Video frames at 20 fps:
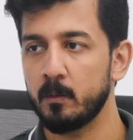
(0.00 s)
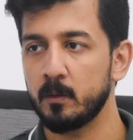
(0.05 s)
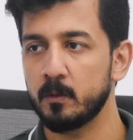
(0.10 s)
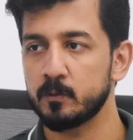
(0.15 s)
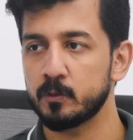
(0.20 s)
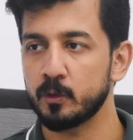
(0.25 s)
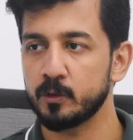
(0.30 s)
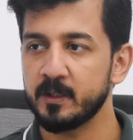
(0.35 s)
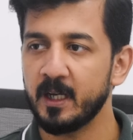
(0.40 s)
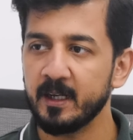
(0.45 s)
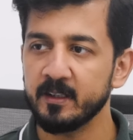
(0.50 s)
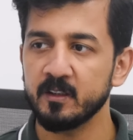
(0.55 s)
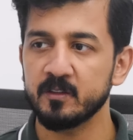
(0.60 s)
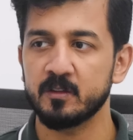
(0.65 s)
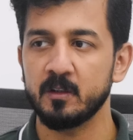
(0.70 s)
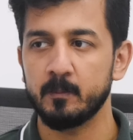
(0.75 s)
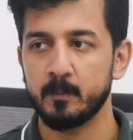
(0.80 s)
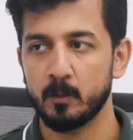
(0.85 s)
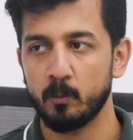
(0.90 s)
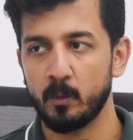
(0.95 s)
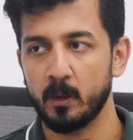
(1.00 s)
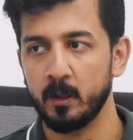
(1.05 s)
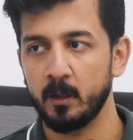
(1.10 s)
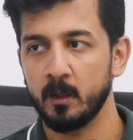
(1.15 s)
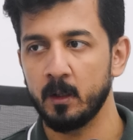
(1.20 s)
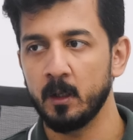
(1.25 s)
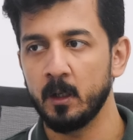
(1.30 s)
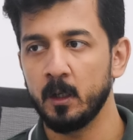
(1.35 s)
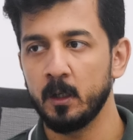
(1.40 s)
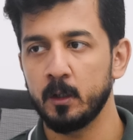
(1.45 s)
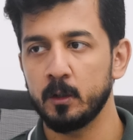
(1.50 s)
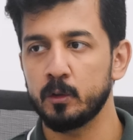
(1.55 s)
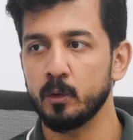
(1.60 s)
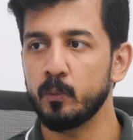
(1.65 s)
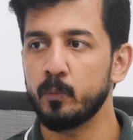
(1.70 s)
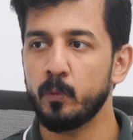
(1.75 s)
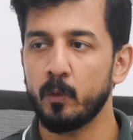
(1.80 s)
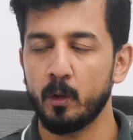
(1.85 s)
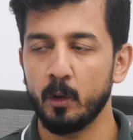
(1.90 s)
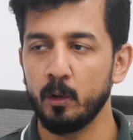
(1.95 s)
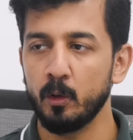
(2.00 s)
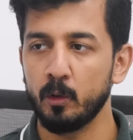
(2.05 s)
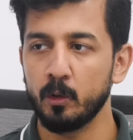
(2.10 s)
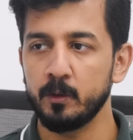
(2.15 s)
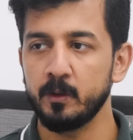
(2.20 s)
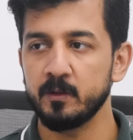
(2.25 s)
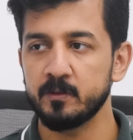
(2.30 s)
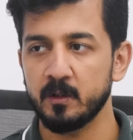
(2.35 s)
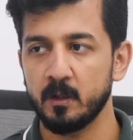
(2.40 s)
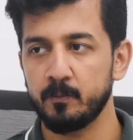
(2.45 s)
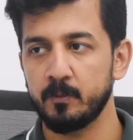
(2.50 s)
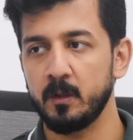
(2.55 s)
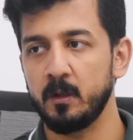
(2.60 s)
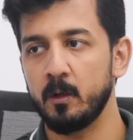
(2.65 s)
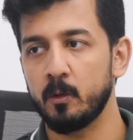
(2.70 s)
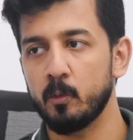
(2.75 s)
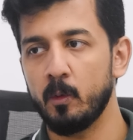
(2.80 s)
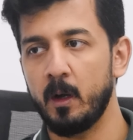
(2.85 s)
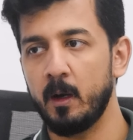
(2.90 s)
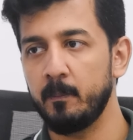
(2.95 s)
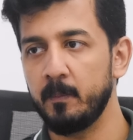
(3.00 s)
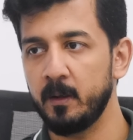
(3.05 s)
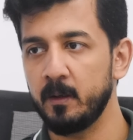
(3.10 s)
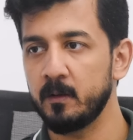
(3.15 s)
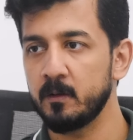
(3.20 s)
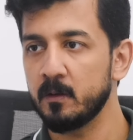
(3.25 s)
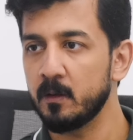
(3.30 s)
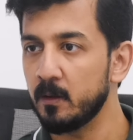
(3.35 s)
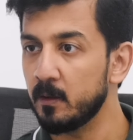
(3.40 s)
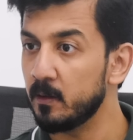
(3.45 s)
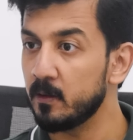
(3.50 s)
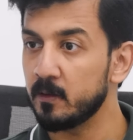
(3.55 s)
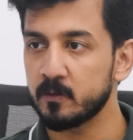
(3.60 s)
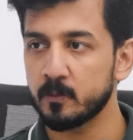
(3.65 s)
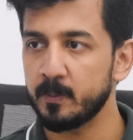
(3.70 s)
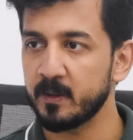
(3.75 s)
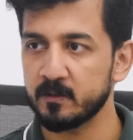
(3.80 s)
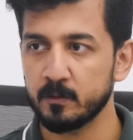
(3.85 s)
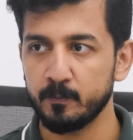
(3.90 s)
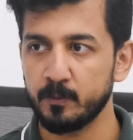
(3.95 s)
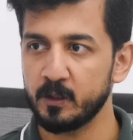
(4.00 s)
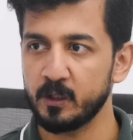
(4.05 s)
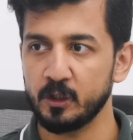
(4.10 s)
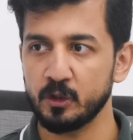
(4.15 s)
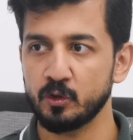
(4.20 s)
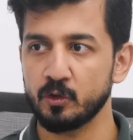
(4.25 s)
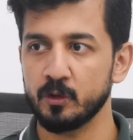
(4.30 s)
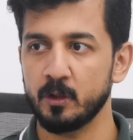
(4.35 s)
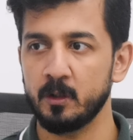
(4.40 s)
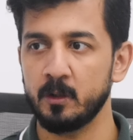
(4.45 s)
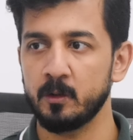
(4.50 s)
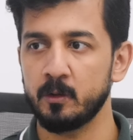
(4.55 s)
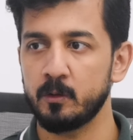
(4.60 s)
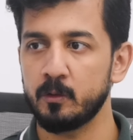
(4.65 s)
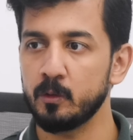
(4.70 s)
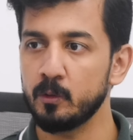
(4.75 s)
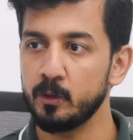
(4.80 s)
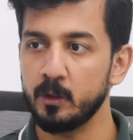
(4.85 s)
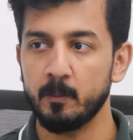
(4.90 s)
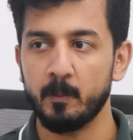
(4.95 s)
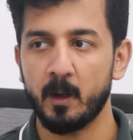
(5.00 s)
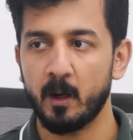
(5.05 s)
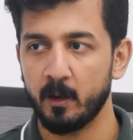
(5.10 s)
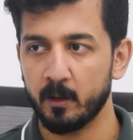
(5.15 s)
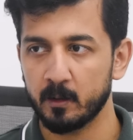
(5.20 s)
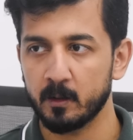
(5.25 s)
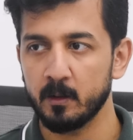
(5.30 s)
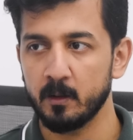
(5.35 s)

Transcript: So that is number one, to follow the safety requirement specification to the mark.